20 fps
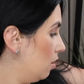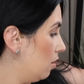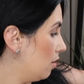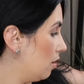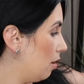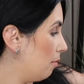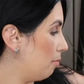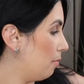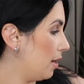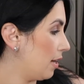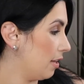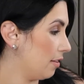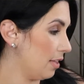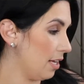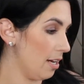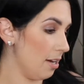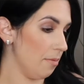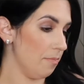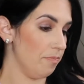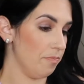Not mad at
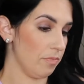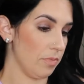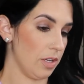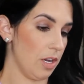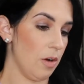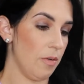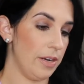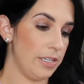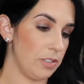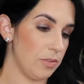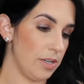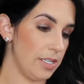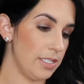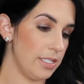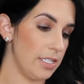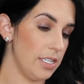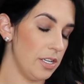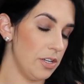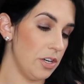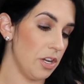that. Alright, so I
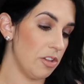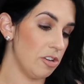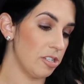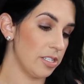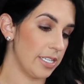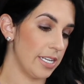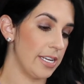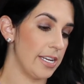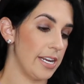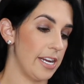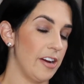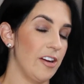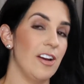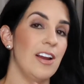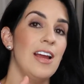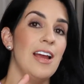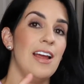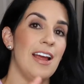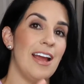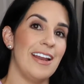see another skincare.
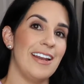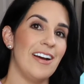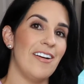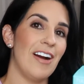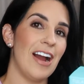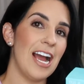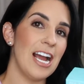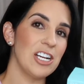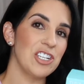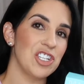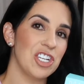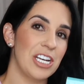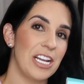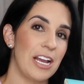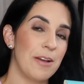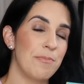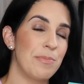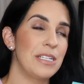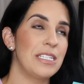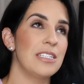And now actually I've